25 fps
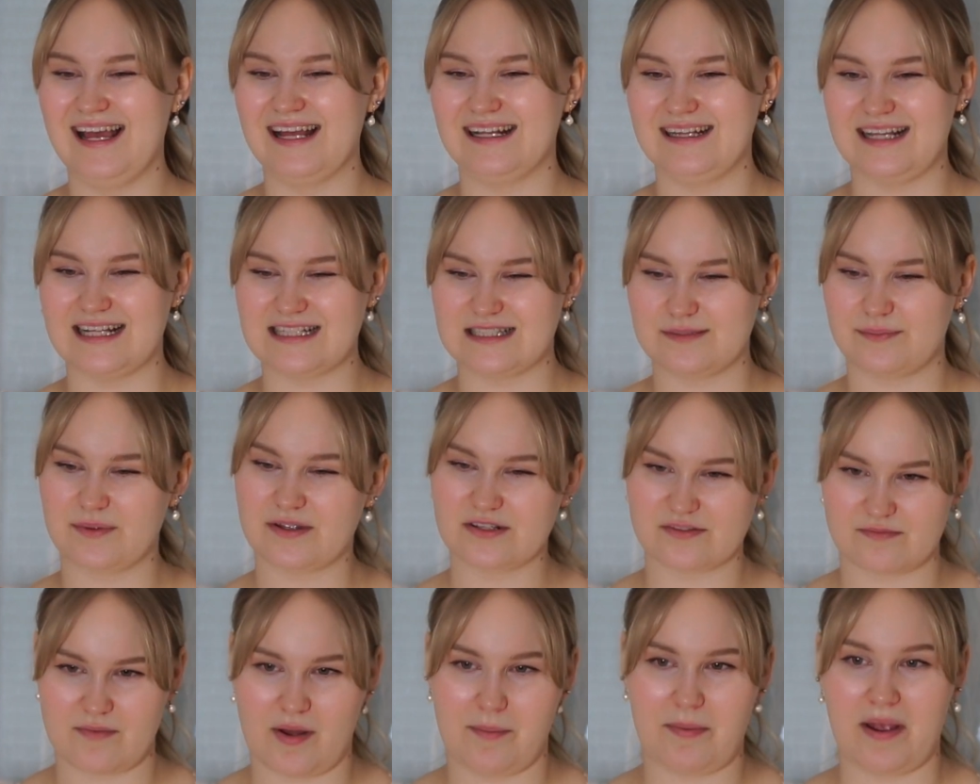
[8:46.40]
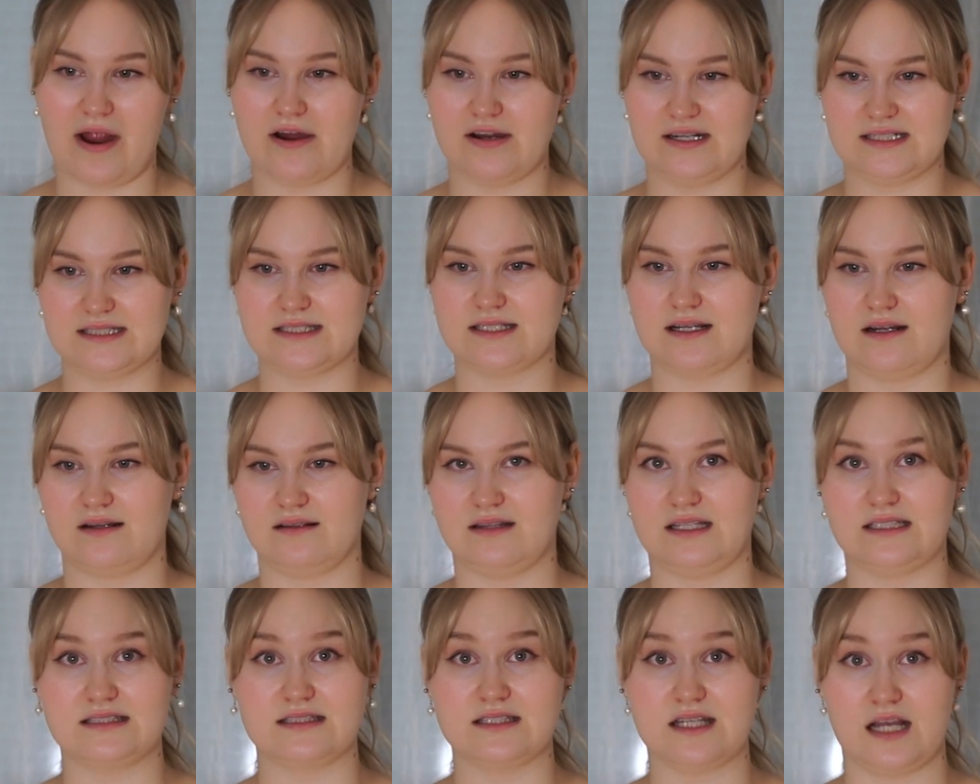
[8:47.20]
That's because my parents are
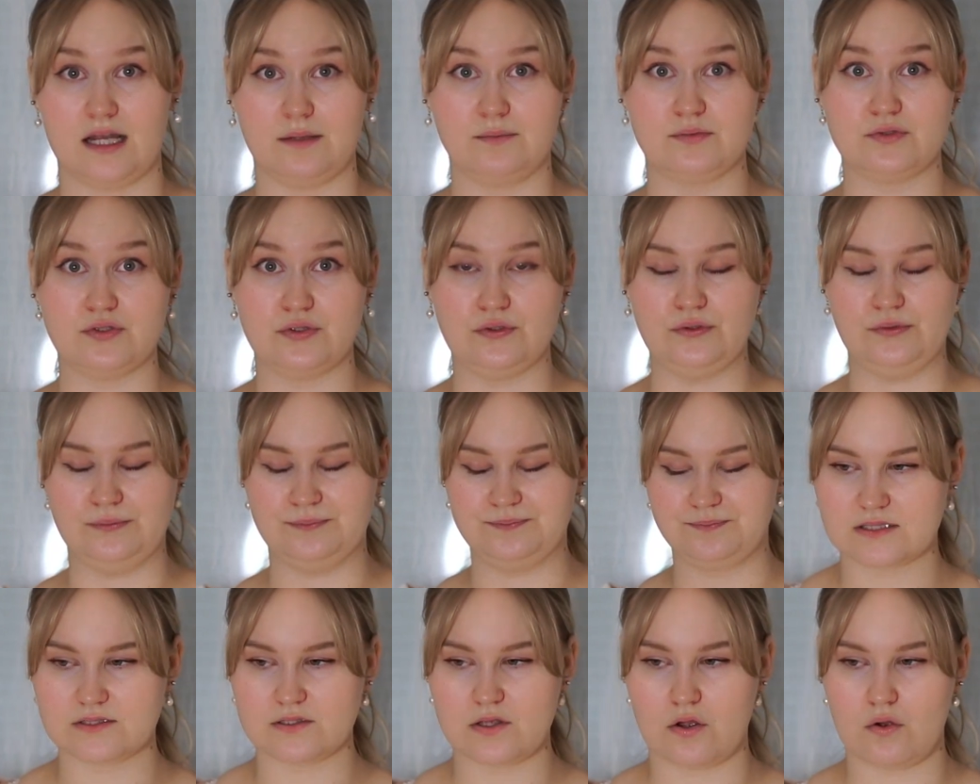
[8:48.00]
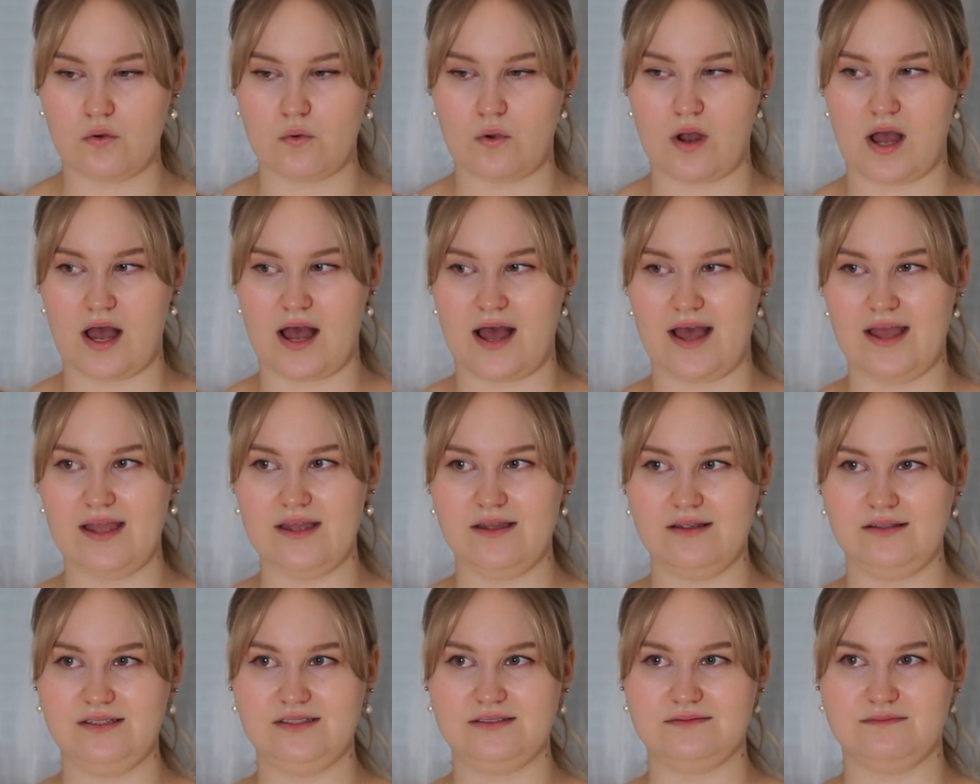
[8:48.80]
that type too. So
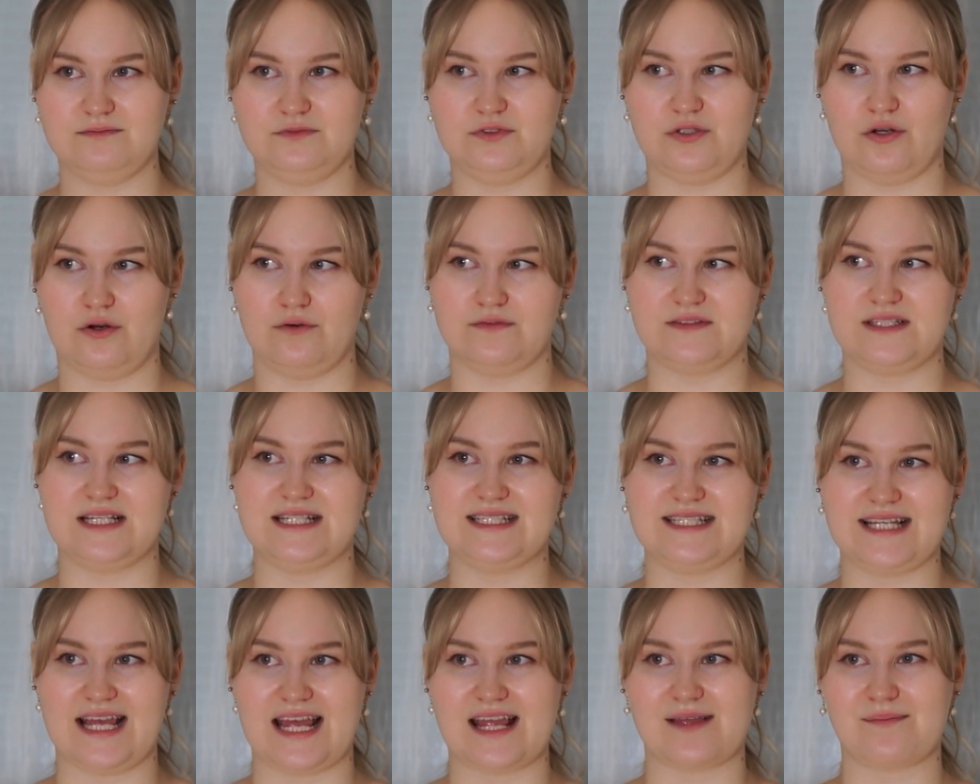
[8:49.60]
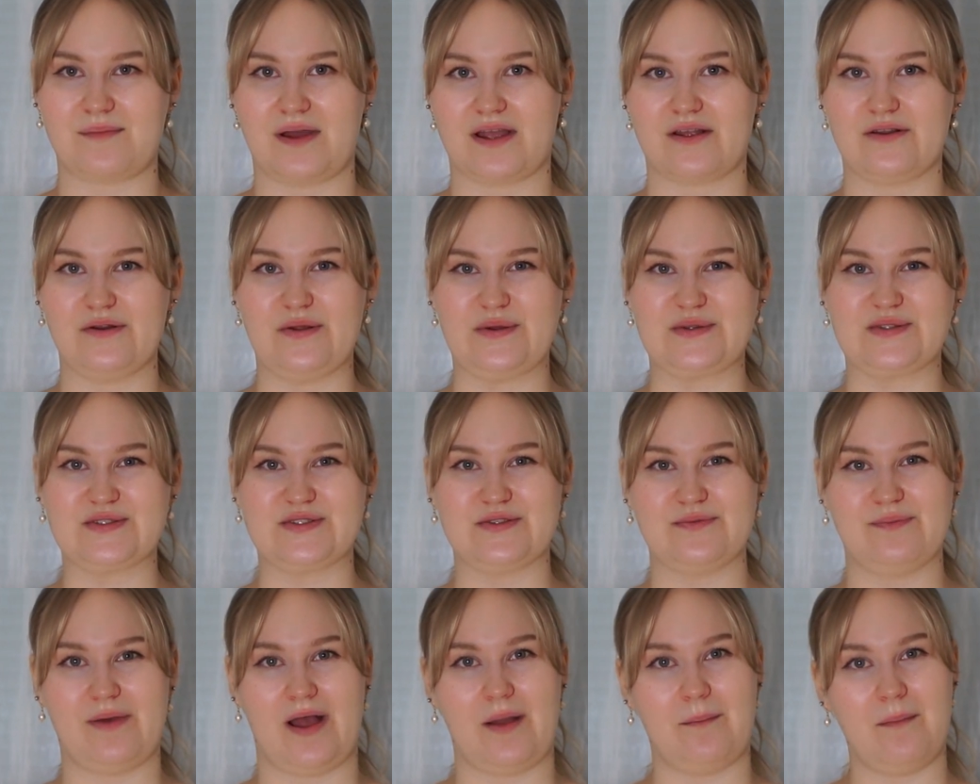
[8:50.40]
I often take my clothes
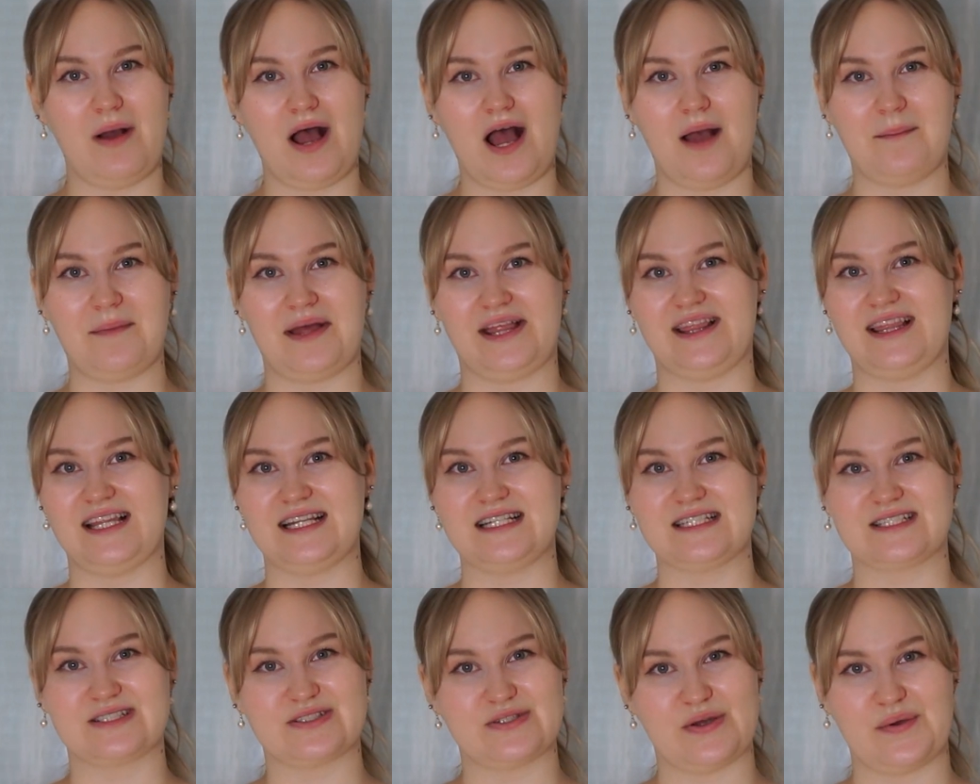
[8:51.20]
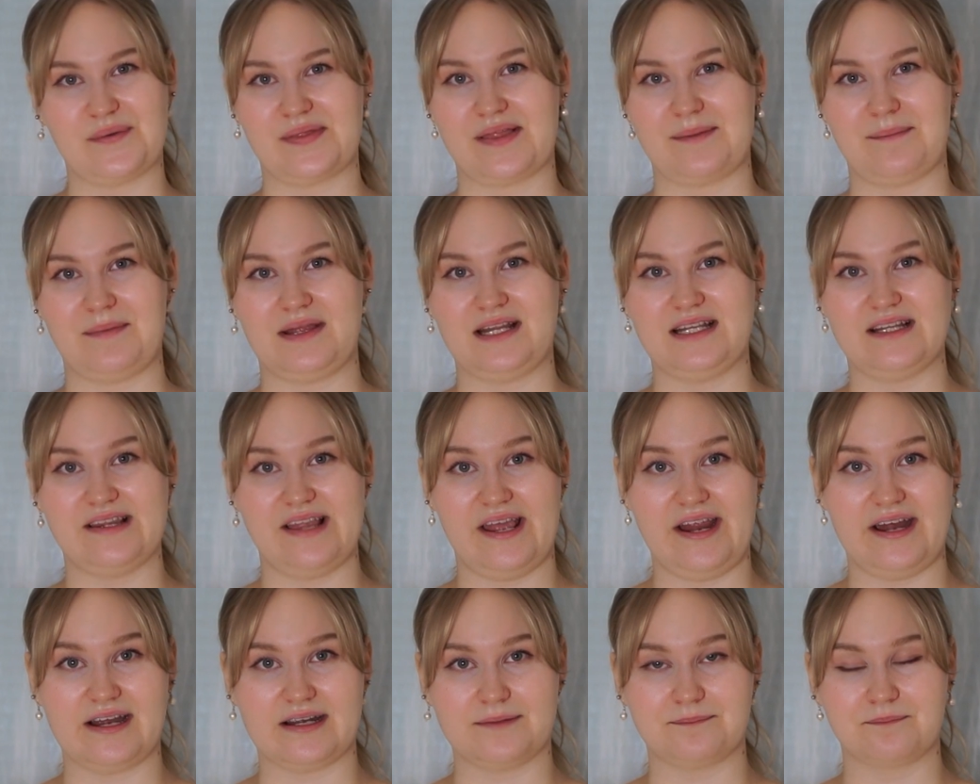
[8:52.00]
to my mom and then sew them in
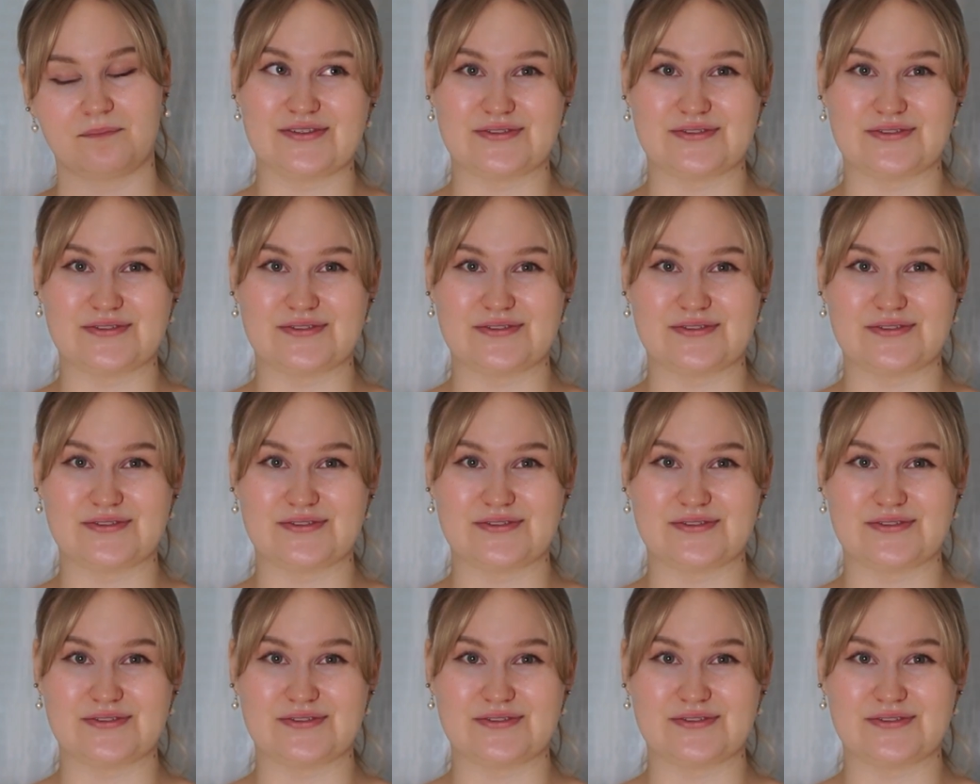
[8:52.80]
there.